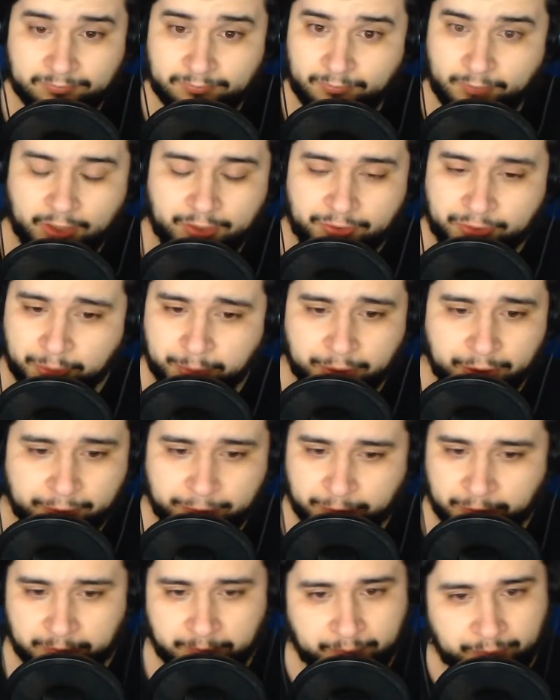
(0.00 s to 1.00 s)
Too beautiful.
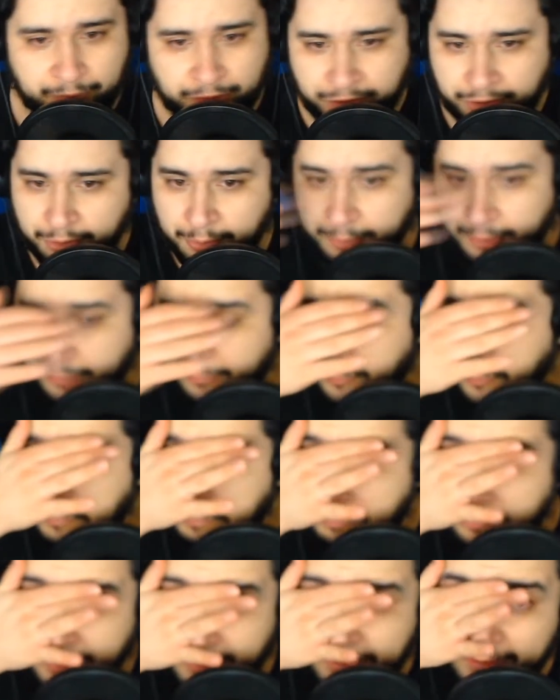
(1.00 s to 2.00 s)
Too beautiful.
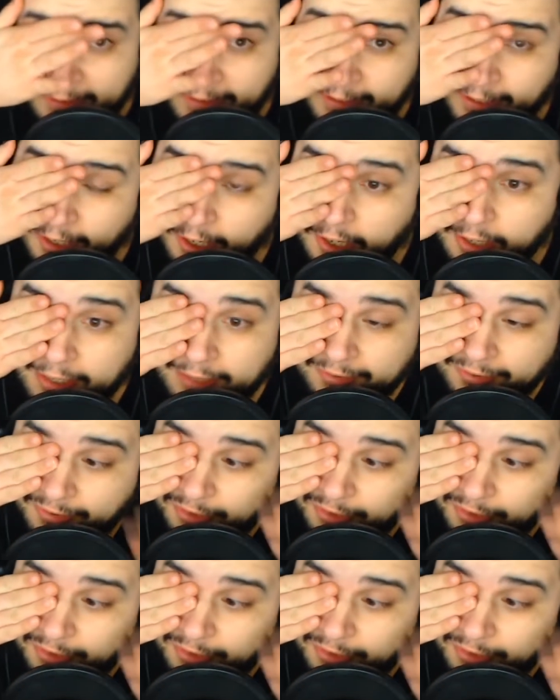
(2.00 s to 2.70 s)
Oh, that's so